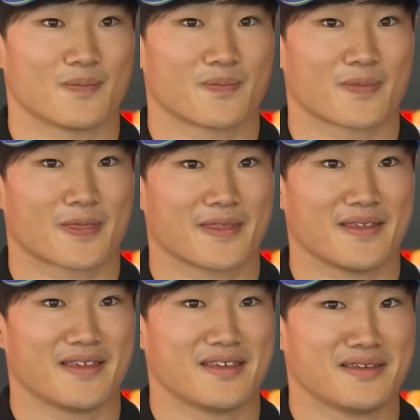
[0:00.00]
And when
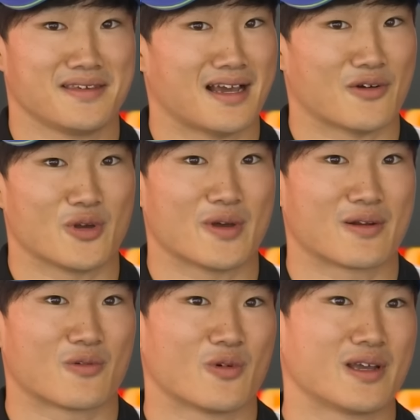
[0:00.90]
elaborating further on
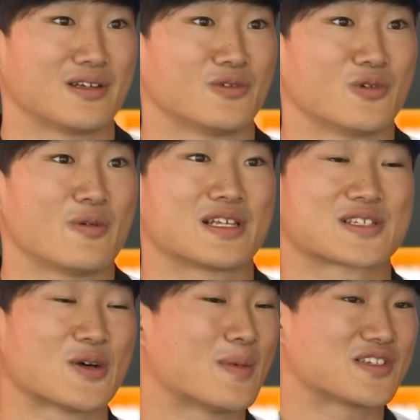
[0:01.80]
this extent, the
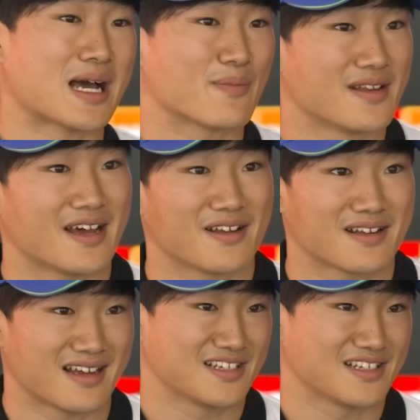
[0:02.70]
Japanese driver said,